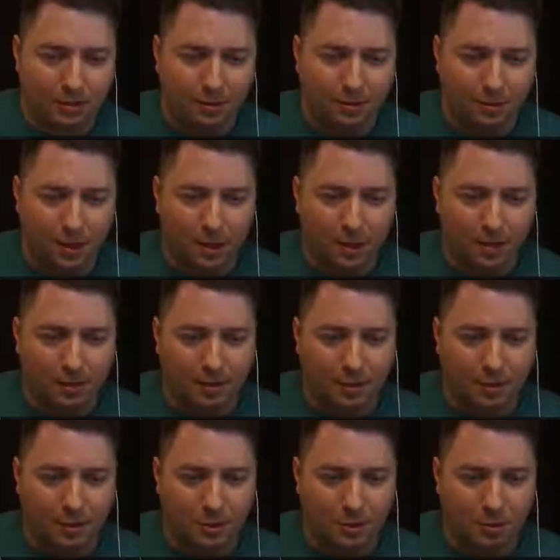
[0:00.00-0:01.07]
of that, I've been
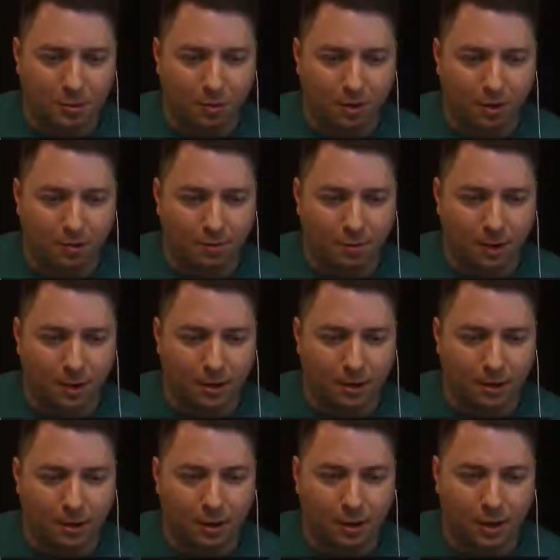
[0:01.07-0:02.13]
trying to organize my
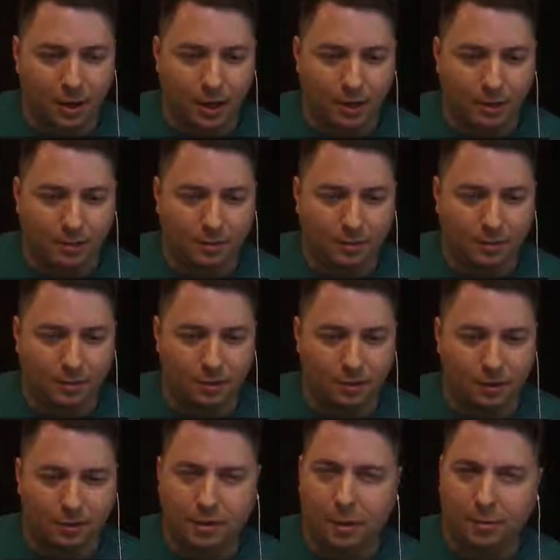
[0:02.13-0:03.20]
eggs, the
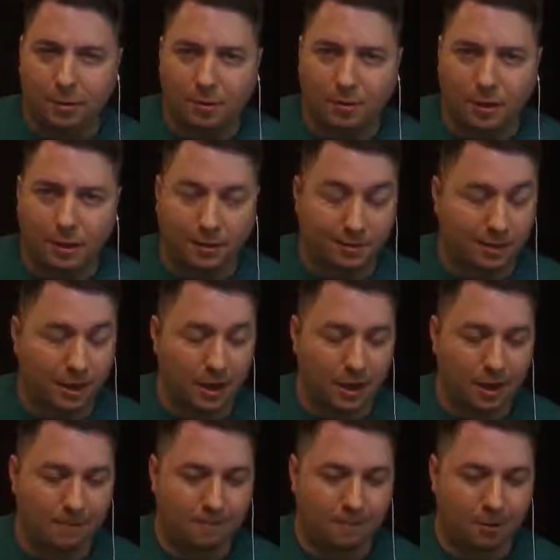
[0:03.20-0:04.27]
top level eggs that I
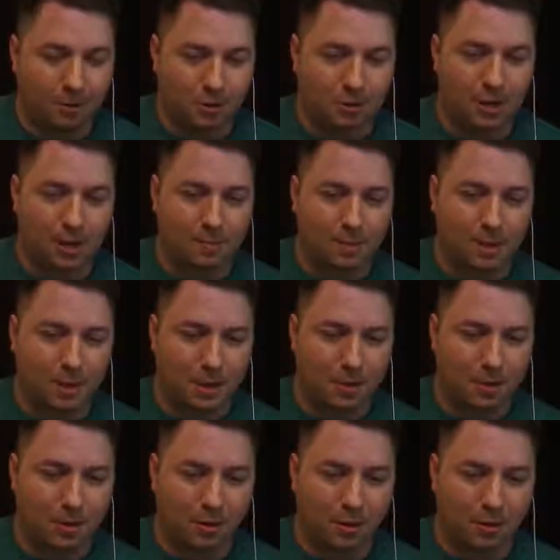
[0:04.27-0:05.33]
have for each type
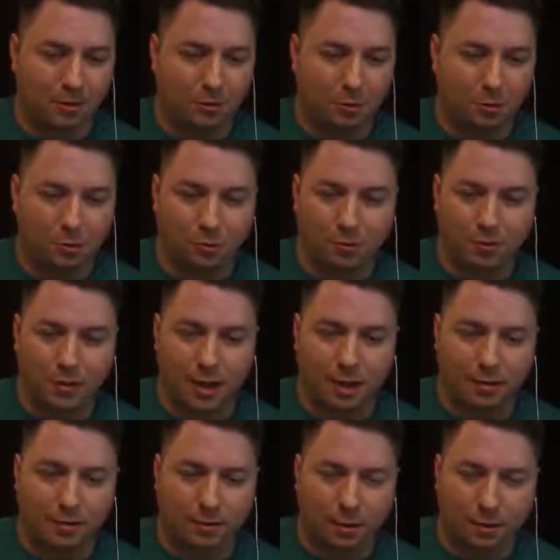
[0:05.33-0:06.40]
here, and then 2
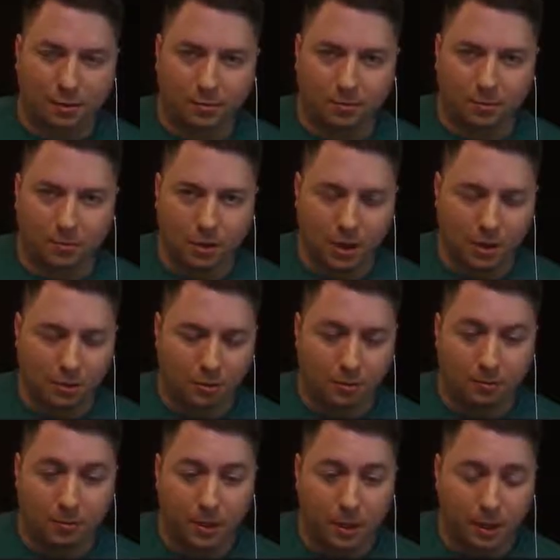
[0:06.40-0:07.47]
stacks of
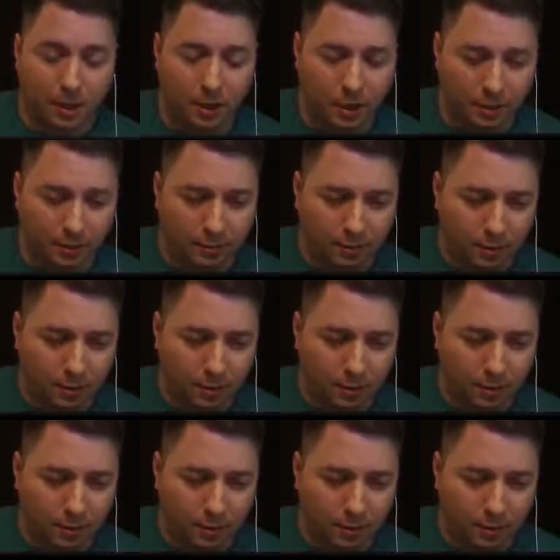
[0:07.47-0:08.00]
vanilla eggs,